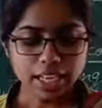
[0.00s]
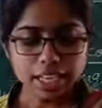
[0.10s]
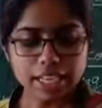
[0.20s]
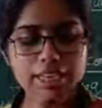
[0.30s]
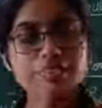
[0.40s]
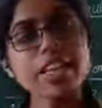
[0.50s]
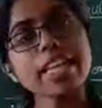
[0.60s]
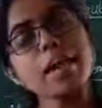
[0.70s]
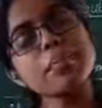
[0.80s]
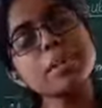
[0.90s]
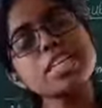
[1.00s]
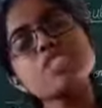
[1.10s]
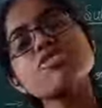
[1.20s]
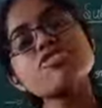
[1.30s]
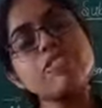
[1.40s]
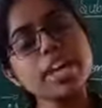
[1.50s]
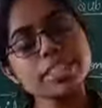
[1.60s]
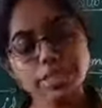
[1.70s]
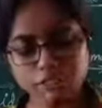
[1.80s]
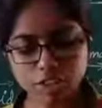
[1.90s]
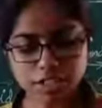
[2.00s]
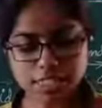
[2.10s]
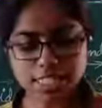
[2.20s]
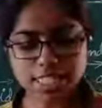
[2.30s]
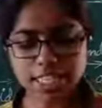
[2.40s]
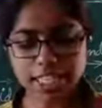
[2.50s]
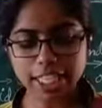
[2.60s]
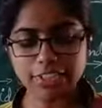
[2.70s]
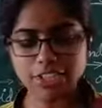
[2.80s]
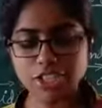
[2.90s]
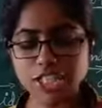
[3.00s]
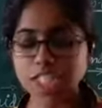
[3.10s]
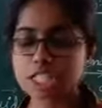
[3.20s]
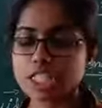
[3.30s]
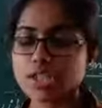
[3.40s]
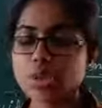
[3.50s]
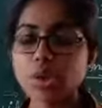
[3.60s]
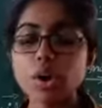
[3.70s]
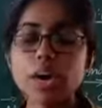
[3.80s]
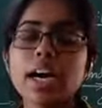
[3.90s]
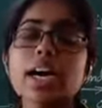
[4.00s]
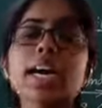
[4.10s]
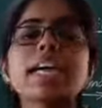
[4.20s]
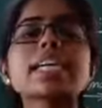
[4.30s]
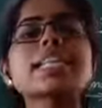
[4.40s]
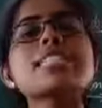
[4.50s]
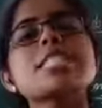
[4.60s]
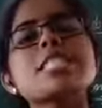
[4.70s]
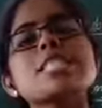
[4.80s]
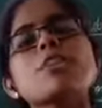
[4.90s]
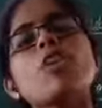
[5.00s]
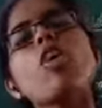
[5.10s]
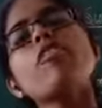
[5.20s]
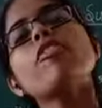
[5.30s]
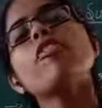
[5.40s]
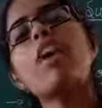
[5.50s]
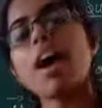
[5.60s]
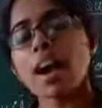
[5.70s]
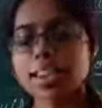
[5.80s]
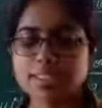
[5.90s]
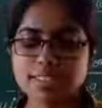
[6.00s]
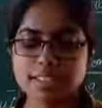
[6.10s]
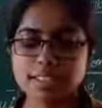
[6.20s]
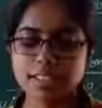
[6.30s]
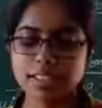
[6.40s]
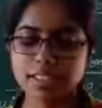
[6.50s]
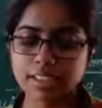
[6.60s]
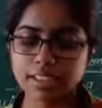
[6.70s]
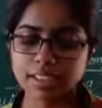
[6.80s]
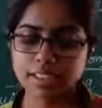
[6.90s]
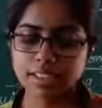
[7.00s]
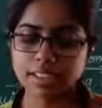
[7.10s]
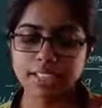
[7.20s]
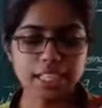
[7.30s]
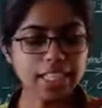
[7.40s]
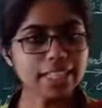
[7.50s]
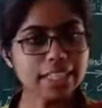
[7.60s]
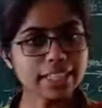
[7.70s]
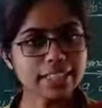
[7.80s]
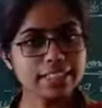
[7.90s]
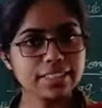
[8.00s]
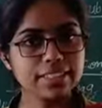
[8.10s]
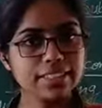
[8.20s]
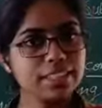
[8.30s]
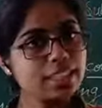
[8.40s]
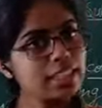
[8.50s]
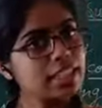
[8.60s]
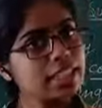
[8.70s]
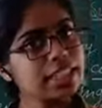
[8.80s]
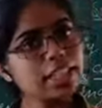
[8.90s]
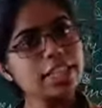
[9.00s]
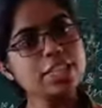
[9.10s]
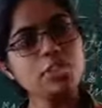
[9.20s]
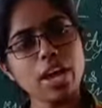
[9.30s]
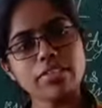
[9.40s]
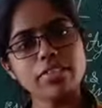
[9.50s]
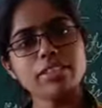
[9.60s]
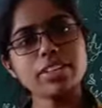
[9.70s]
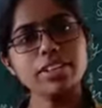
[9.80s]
If the temperature further falls, the liquid changes into crystals of ice. Clear? Clear to everyone?